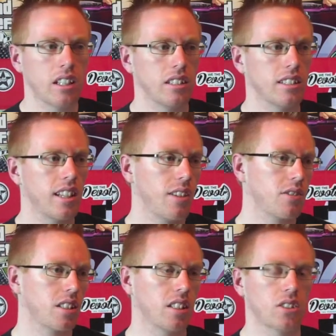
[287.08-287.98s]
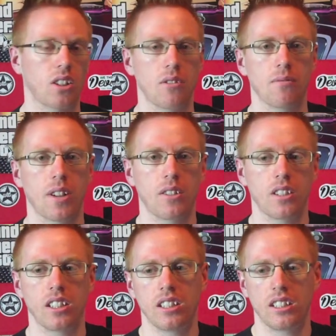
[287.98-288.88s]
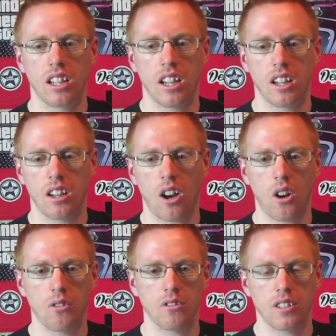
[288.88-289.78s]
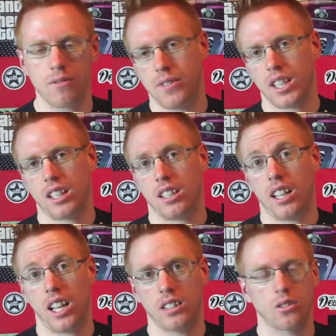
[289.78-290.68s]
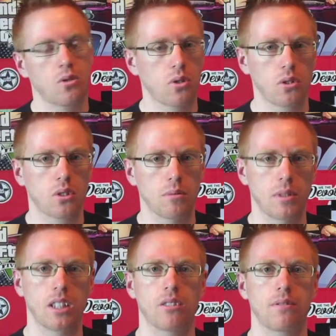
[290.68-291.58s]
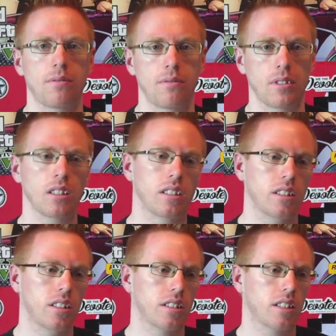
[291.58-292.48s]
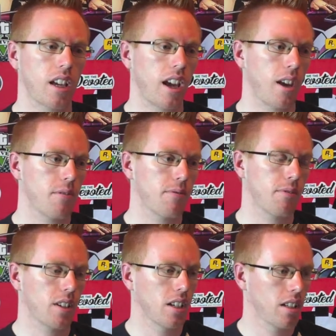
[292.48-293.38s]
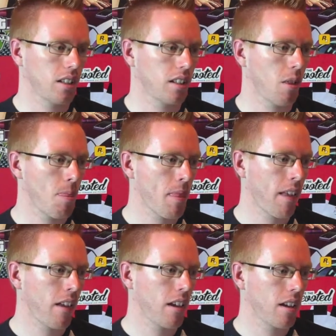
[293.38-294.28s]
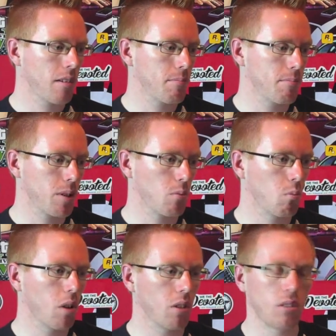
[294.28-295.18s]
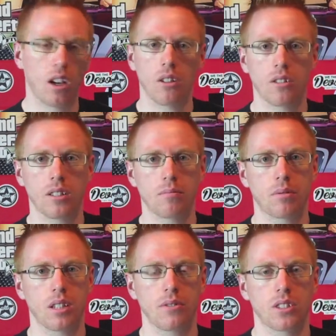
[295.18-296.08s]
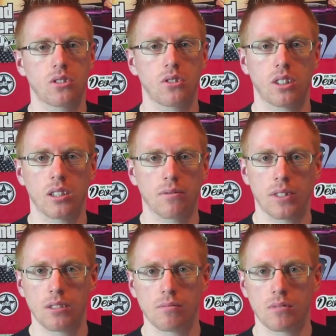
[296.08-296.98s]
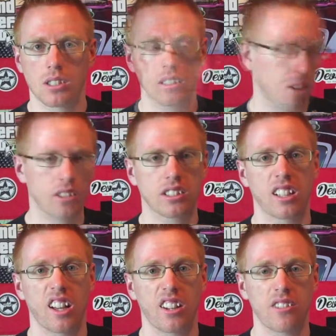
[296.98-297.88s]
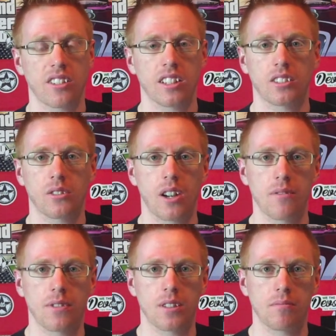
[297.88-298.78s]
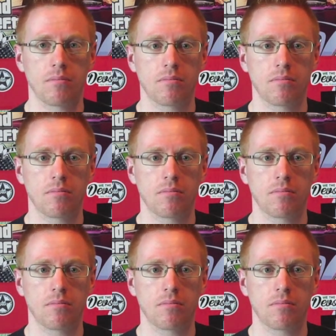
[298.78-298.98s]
The death scenes aren't very uh, horrific and gruesome enough that have uh, been well known in previous Chucky films. Honestly, I don't think it's a great film.